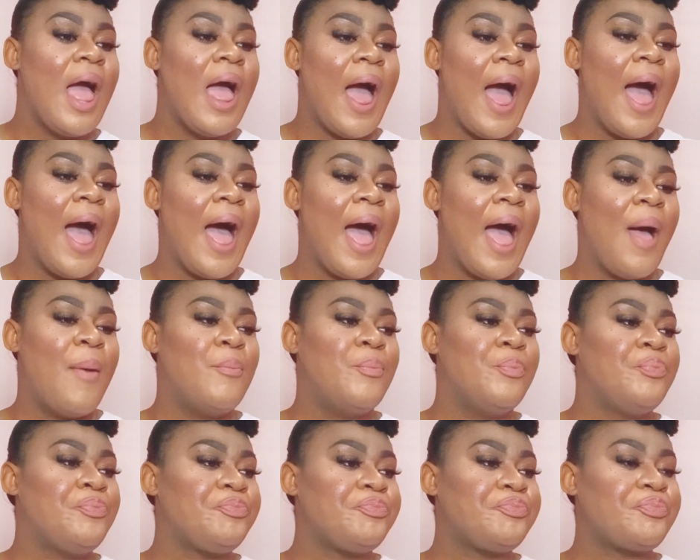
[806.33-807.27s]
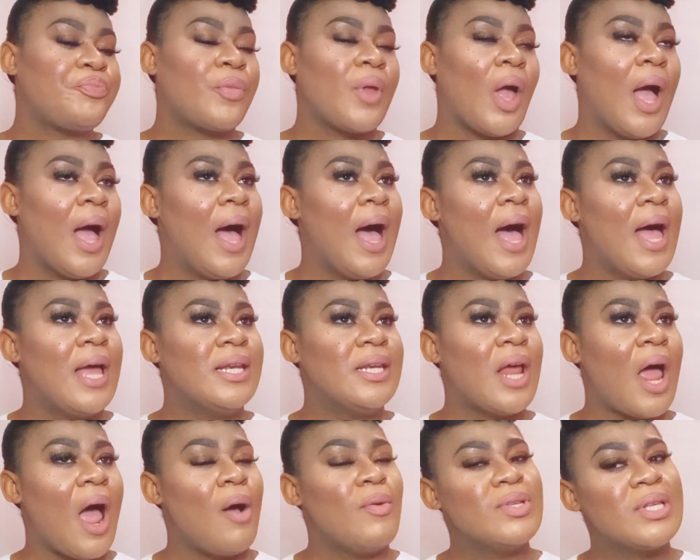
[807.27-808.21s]
And
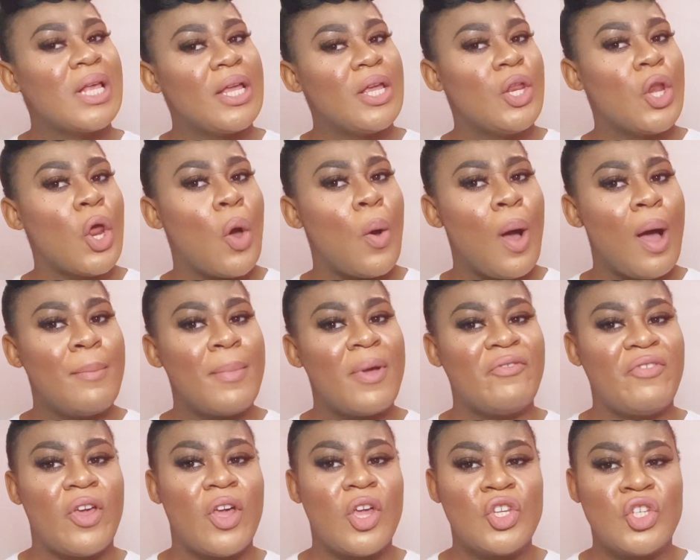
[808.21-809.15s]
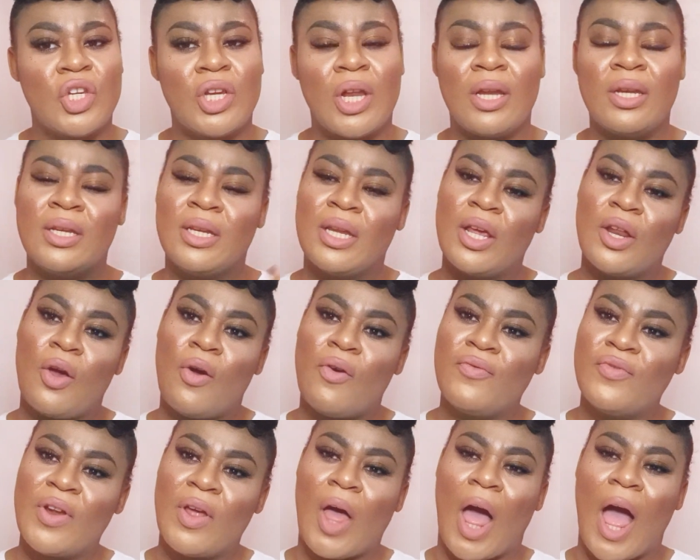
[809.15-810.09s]
I was like, I'm a virgin and,
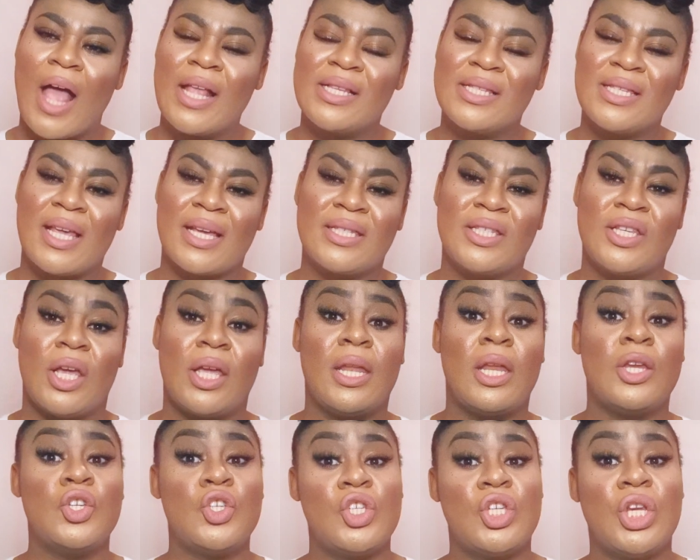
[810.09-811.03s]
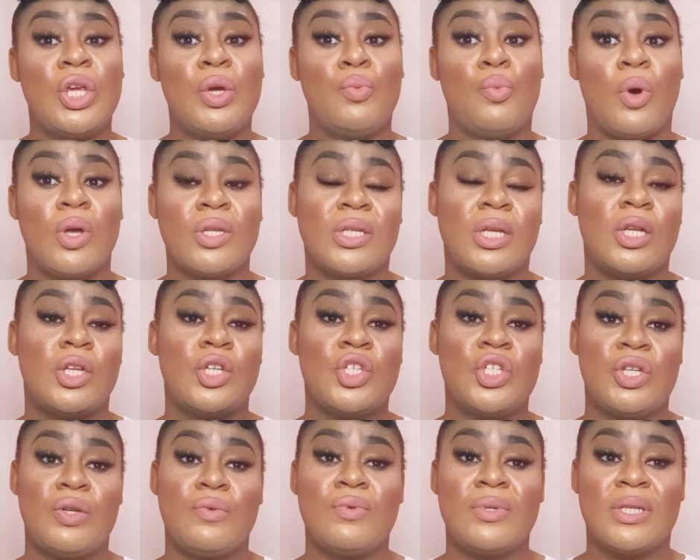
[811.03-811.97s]
I've not had sex yet. And she wasn't. And
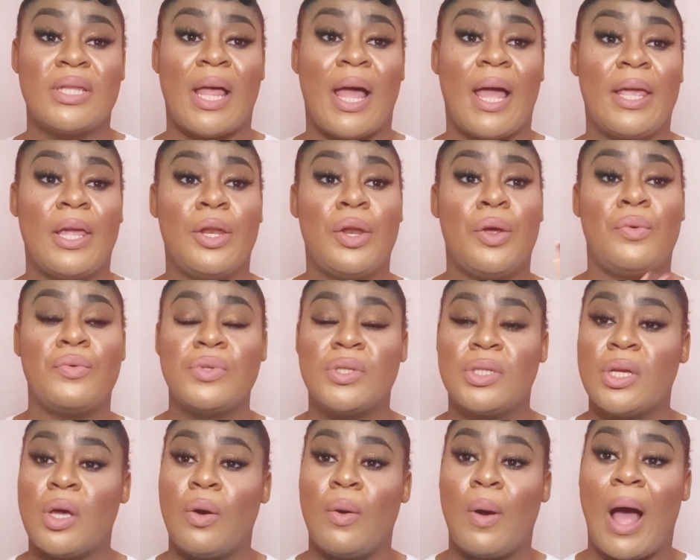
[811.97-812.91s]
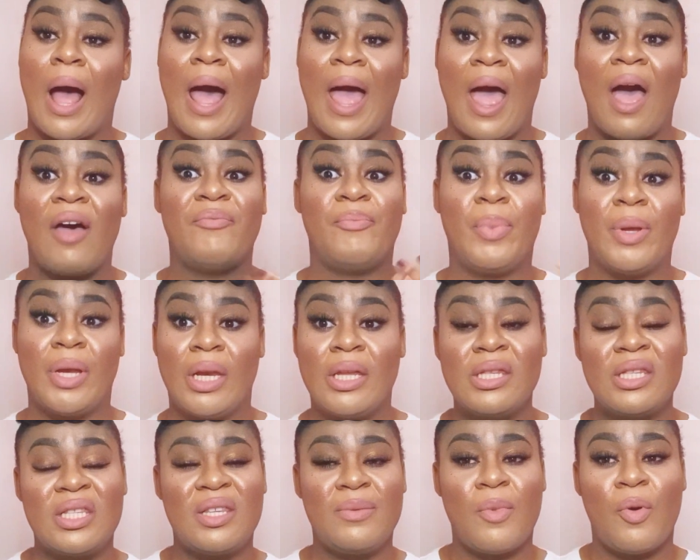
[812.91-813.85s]
she was like, so I have been
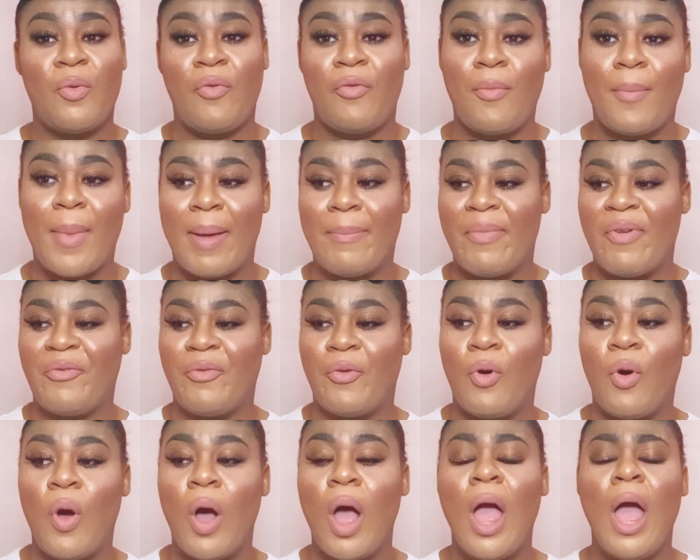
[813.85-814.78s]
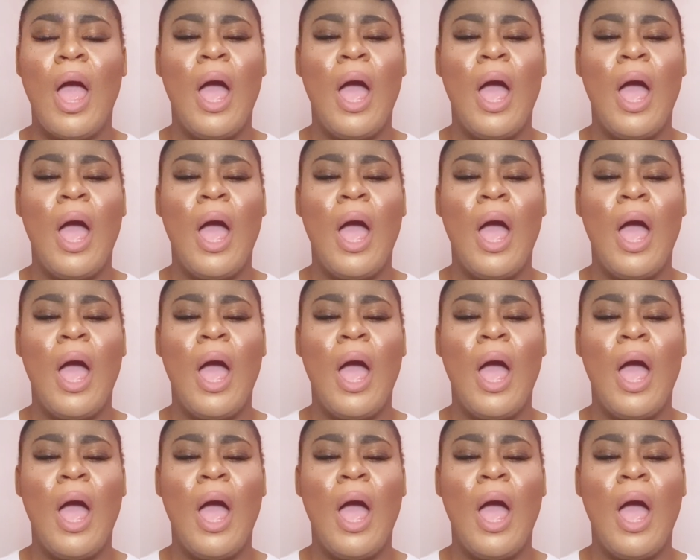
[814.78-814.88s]
intimate with a man before.